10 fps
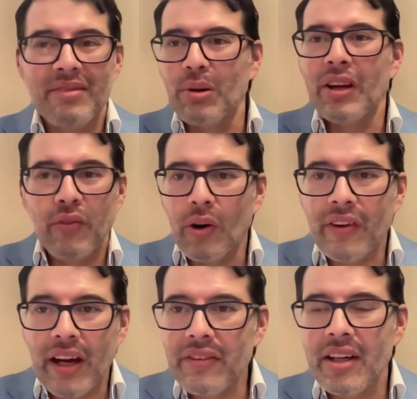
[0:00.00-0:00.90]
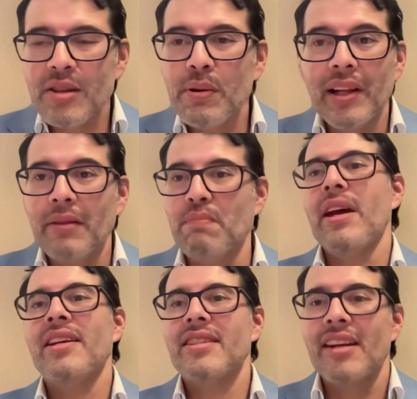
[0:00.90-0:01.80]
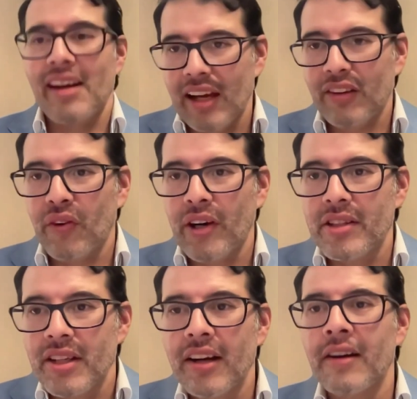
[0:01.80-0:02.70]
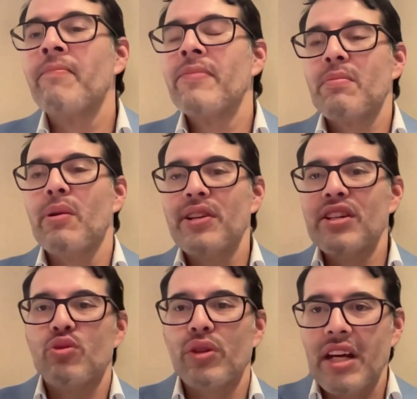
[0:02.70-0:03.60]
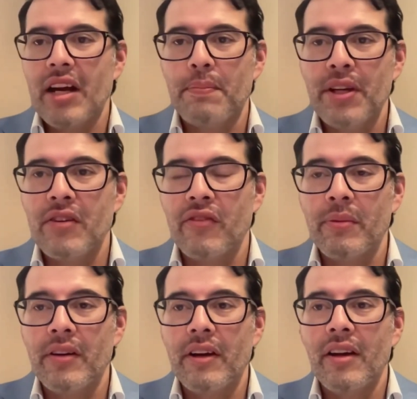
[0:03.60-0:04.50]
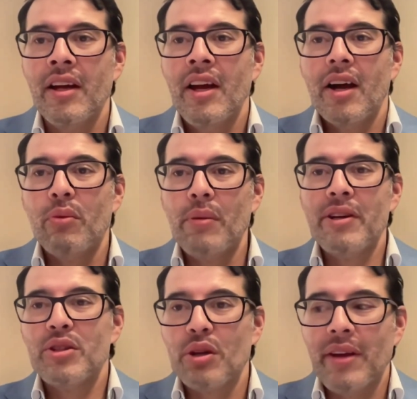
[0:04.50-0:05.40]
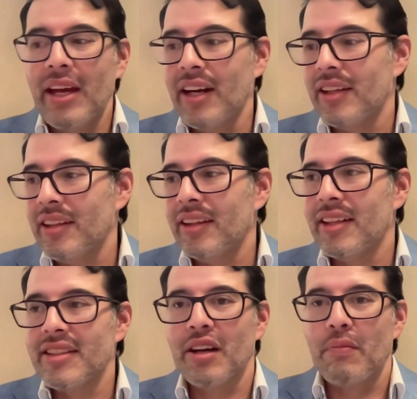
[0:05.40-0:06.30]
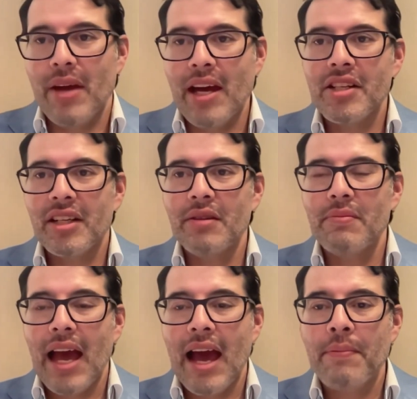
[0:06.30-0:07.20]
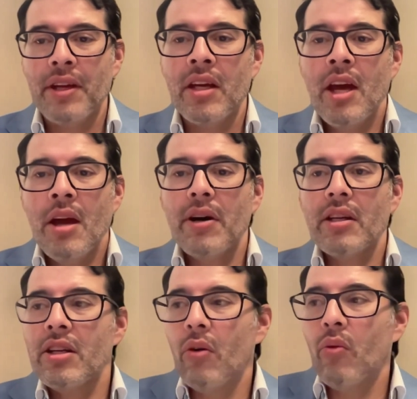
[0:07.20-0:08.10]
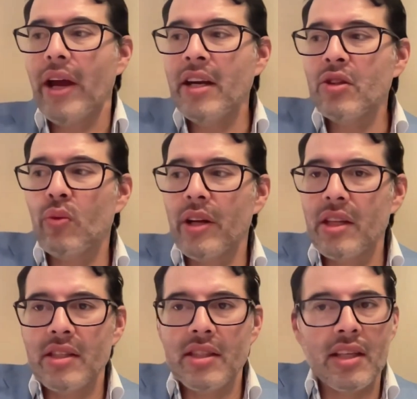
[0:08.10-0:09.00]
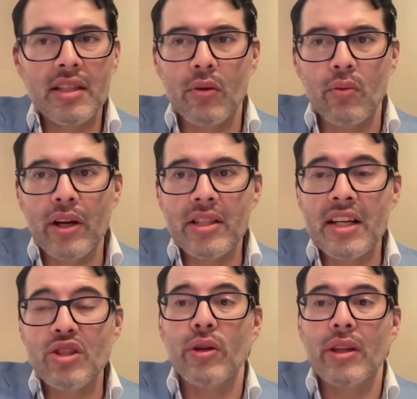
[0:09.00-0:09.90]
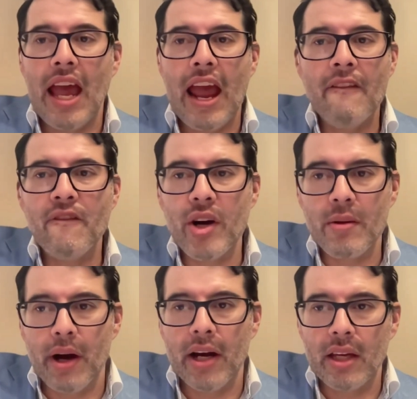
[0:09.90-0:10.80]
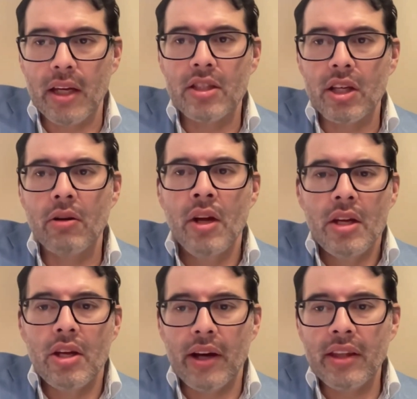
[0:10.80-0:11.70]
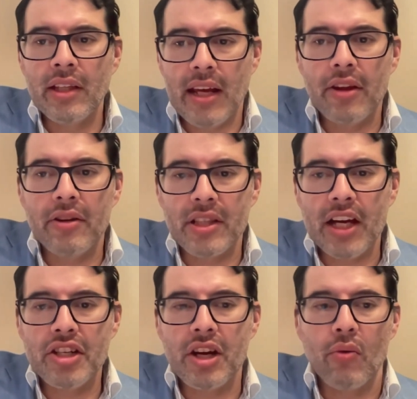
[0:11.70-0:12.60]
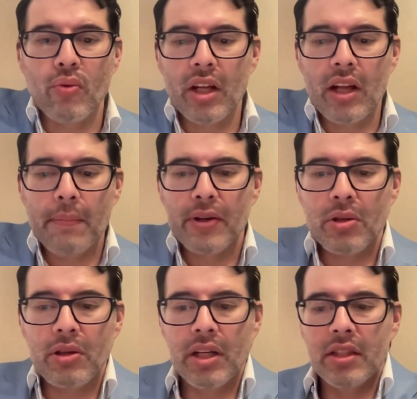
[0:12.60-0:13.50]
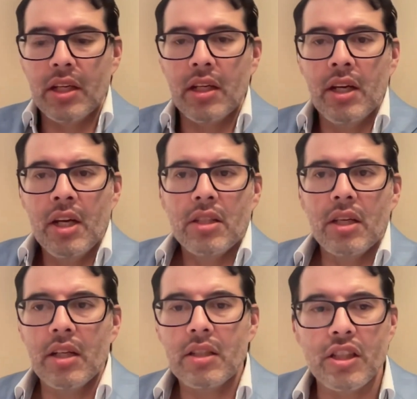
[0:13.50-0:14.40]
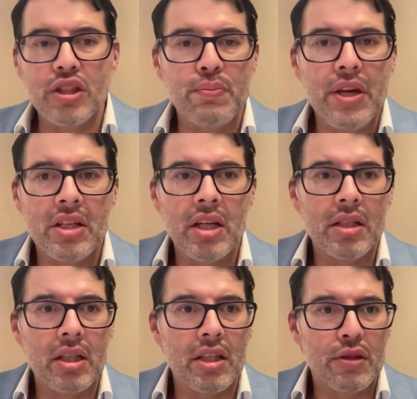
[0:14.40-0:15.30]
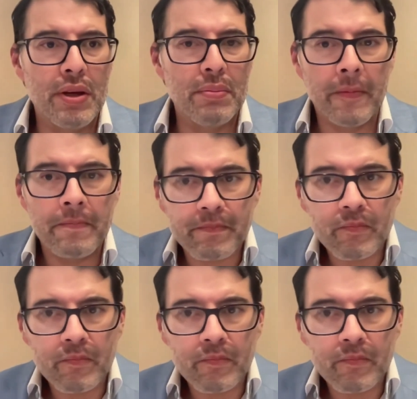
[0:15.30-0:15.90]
3, 4, 5 years, we're like, men is the next frontier, but we just switch out a picture from a woman to a man and think that it's going to magically happen. But, weight is one of these things that resonates with everybody. And so, I think now there's actually a real opportunity to speak to these people.